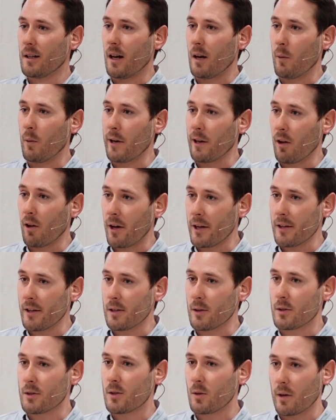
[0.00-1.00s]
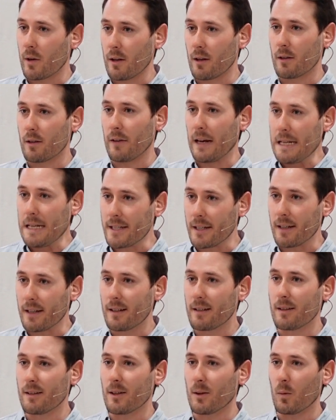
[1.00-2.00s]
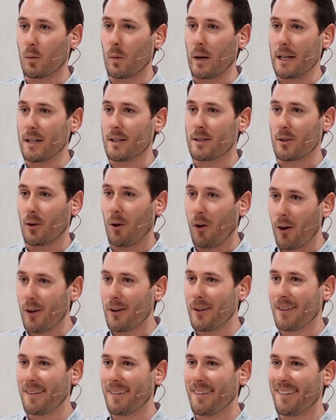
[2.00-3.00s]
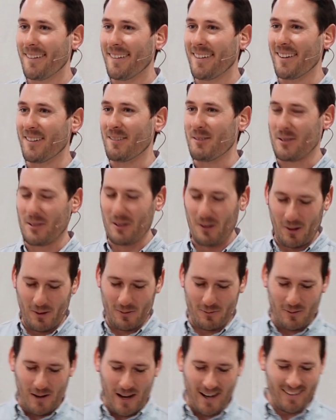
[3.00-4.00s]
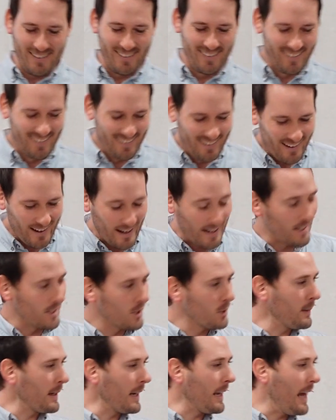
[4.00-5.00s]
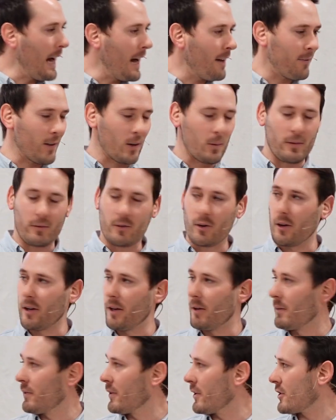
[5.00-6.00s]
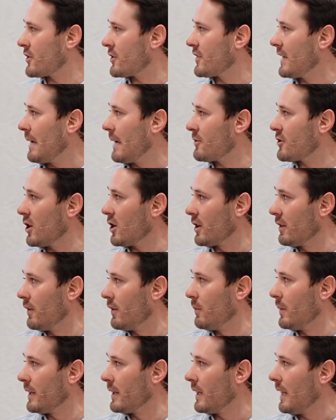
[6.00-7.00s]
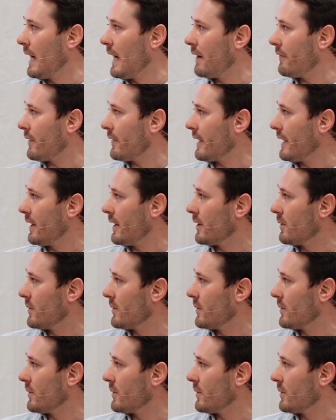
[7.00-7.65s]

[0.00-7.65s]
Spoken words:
I won't lie to you, there was quite a lot of eating that went on. It was a lot of fun. And a little bit of laughing. We've got a snapshot of a bit of laughing here.